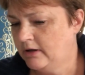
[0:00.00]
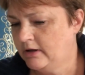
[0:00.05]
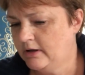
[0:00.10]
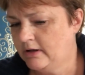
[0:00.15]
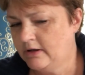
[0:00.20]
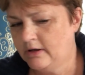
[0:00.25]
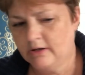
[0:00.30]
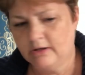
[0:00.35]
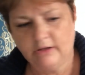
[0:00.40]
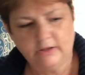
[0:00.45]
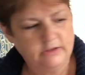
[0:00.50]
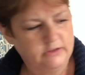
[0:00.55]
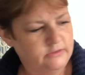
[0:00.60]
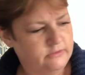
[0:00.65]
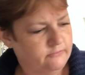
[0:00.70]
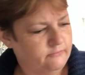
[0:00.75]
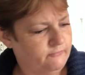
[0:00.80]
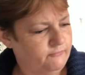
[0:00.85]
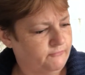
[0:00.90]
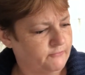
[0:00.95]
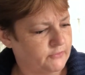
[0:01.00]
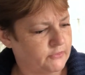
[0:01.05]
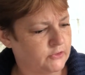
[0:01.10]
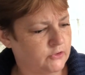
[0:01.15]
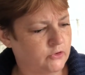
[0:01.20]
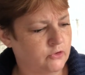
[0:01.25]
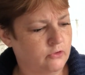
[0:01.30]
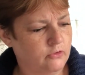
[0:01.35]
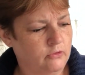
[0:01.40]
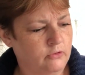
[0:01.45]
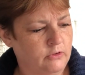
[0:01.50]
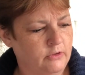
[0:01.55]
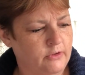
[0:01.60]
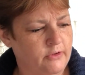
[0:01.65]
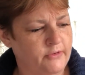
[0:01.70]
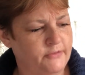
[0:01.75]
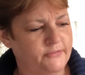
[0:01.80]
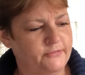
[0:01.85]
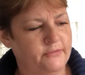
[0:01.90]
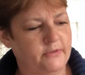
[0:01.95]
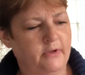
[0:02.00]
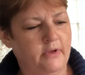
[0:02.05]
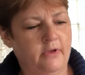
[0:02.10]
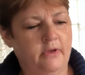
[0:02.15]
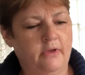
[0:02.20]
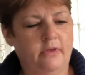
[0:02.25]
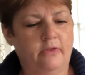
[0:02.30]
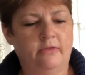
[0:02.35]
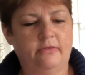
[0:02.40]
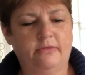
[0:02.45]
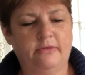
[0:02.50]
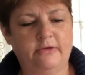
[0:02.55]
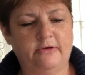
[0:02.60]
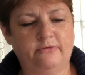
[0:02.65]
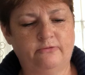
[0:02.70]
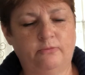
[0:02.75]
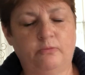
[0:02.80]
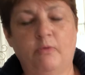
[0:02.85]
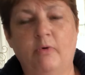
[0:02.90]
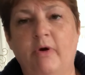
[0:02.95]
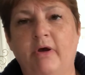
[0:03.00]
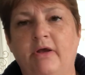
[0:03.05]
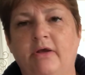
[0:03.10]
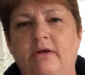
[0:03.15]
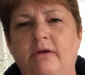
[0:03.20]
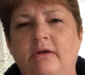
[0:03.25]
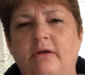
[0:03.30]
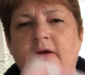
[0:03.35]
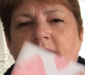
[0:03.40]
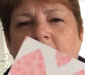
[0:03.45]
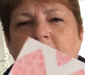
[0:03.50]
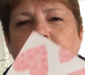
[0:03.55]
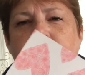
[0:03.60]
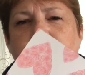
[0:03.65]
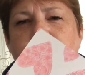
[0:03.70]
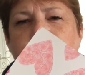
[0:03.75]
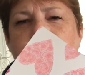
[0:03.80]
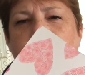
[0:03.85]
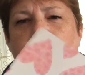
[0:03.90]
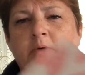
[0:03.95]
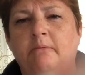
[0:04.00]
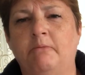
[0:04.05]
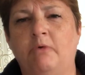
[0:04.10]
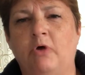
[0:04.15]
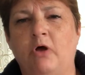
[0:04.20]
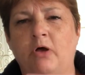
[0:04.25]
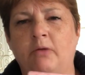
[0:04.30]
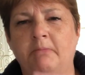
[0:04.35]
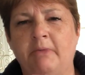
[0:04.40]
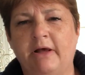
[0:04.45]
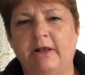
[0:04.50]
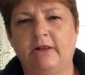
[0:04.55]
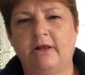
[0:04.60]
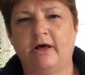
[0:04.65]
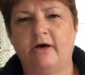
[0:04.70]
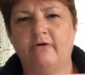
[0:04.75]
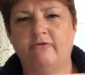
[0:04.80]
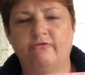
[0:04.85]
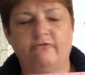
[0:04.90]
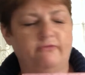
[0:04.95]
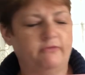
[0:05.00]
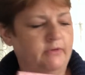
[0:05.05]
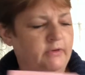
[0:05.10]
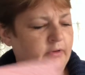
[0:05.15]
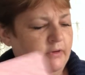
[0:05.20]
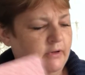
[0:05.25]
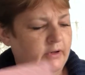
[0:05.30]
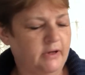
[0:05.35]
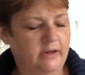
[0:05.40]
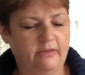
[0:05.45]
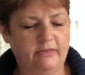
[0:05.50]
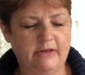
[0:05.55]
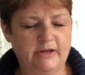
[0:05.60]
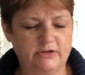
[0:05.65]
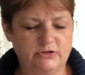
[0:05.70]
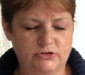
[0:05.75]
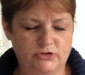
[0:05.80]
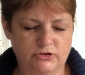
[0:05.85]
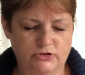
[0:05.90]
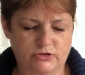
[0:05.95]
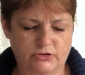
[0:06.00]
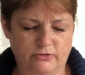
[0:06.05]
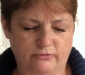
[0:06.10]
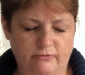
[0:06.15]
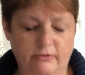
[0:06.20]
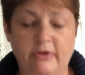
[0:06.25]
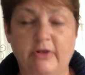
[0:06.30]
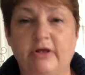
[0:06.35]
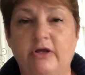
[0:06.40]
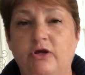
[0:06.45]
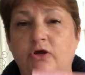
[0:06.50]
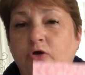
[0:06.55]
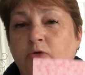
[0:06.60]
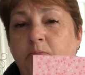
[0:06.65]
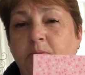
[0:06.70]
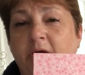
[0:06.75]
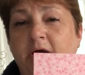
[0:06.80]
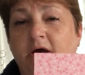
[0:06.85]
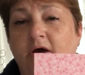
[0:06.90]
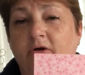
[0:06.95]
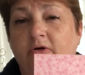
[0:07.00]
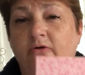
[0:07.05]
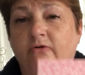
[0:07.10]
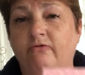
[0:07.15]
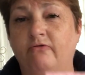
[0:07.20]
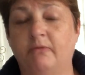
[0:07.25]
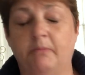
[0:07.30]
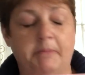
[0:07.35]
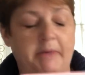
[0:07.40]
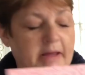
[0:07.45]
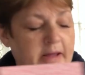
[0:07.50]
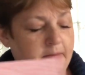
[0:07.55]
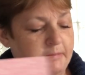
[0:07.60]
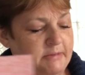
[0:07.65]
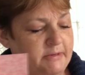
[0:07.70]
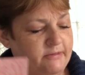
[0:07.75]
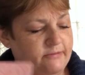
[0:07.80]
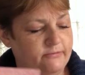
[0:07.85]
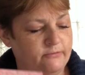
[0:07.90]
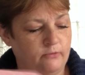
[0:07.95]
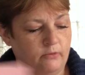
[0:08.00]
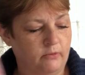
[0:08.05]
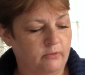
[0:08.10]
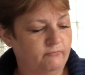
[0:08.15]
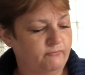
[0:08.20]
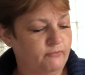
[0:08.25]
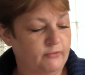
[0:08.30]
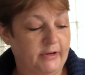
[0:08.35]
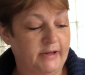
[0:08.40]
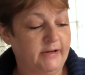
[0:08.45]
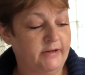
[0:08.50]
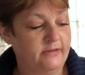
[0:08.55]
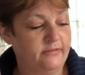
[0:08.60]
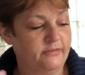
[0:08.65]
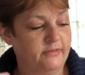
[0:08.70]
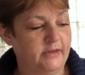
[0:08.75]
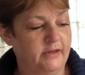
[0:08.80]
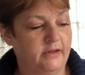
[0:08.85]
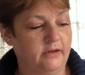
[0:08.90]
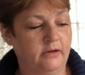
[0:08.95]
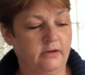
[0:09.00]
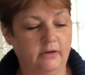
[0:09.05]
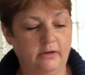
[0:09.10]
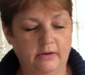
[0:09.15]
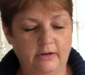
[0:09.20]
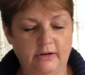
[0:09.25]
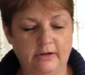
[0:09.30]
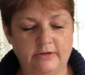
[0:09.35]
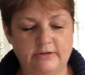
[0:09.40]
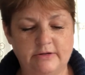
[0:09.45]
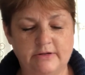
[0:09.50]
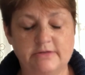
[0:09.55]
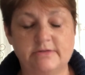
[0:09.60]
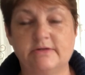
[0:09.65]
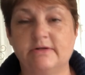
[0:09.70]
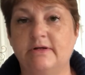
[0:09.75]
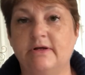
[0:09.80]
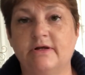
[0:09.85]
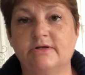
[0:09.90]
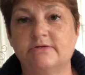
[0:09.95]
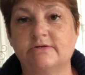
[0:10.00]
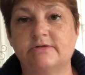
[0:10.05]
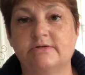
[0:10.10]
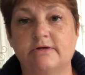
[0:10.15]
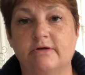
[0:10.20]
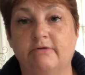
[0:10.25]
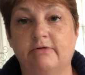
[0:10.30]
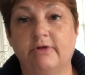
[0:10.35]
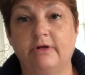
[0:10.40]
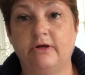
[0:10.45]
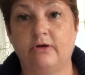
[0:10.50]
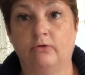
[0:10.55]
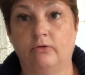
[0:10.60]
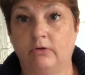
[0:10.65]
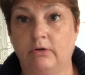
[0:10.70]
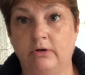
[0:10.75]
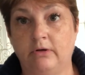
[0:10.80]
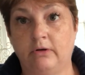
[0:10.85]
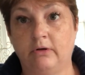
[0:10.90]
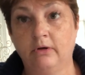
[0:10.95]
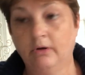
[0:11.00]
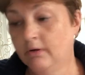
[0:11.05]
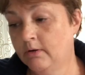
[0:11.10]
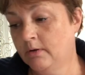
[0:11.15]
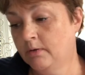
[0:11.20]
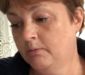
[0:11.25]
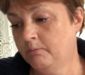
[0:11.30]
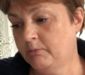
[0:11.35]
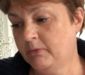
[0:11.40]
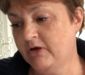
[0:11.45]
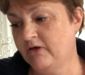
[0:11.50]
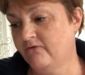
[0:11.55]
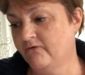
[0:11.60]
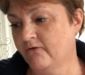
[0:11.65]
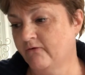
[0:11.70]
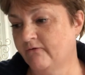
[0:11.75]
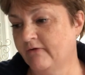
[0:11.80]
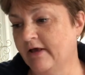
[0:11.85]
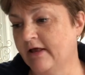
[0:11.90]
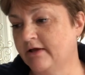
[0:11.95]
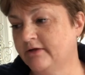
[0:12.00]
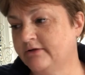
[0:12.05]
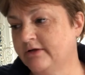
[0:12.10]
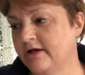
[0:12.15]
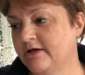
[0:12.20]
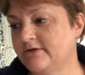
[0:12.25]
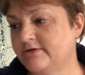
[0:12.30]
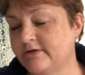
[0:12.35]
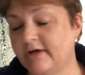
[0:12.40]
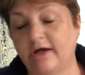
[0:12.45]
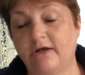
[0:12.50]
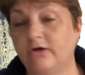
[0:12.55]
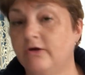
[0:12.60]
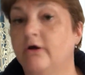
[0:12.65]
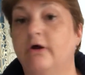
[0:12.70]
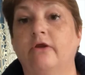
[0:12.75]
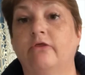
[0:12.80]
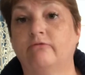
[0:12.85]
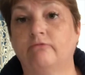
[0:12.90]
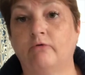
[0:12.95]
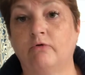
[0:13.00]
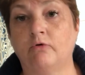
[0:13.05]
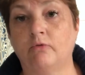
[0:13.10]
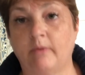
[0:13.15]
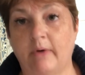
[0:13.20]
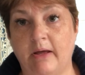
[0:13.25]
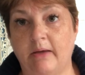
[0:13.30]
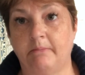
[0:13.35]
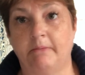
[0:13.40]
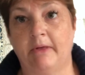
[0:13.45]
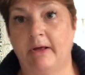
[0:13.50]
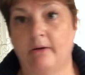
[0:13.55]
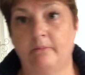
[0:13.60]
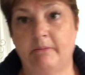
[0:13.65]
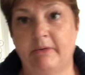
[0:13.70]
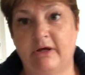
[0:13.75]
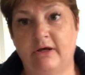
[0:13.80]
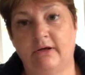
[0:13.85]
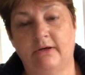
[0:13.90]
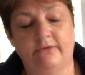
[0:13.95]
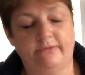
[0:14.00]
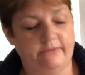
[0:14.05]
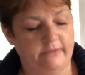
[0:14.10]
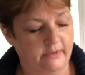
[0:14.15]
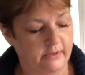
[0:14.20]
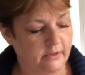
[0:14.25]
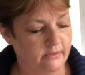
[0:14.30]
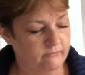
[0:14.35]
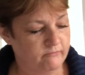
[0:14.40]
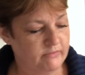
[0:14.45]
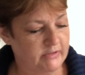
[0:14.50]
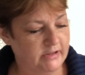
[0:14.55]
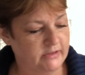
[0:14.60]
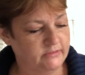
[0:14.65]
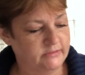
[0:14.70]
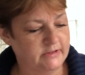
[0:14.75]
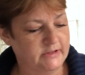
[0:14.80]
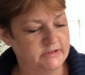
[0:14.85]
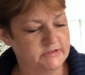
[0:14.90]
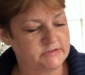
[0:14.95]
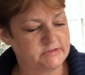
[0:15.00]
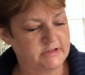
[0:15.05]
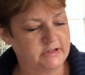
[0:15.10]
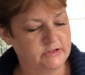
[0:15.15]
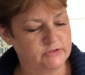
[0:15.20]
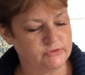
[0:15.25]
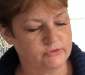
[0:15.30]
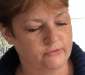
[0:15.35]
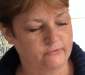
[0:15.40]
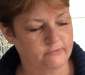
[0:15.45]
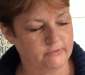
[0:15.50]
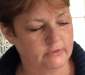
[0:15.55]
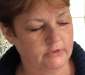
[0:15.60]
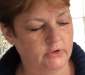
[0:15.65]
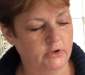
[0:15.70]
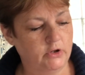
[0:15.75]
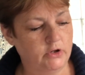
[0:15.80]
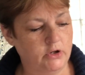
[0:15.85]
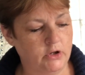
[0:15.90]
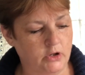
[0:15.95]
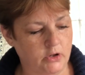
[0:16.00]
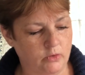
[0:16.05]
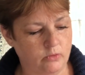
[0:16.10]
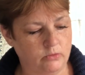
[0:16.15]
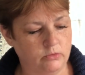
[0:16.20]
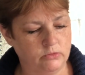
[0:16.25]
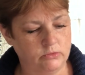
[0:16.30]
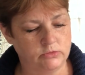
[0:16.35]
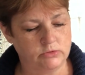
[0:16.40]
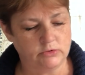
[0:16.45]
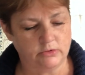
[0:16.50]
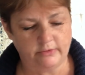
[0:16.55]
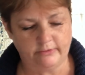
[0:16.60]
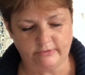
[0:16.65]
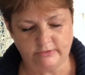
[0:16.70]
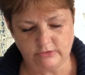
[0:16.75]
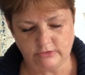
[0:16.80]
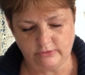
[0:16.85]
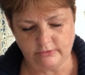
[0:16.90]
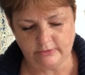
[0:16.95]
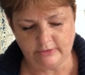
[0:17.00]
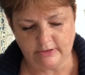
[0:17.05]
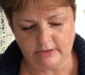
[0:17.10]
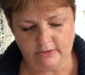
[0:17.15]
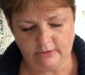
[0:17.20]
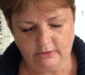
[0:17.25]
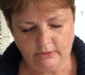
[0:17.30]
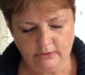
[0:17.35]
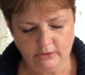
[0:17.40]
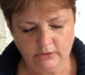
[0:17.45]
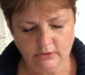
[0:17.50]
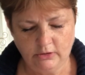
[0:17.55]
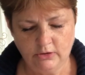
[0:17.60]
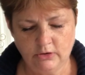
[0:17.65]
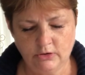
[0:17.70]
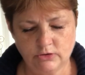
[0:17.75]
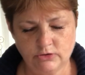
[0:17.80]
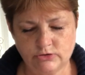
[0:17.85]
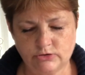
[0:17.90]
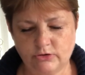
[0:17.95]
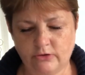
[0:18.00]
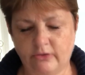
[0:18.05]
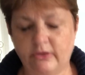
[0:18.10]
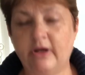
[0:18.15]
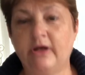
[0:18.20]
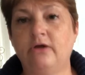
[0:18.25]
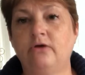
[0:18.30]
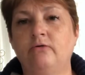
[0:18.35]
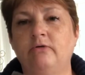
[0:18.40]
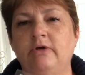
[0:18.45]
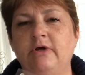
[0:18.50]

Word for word: And for the girls, this one is from All My Love. And that's just a really cute pattern for babies or for anything. It doesn't necessarily only be for Valentine's Day and you got to throw it away now because Valentine's Day is over. No, you don't have to do that. So then you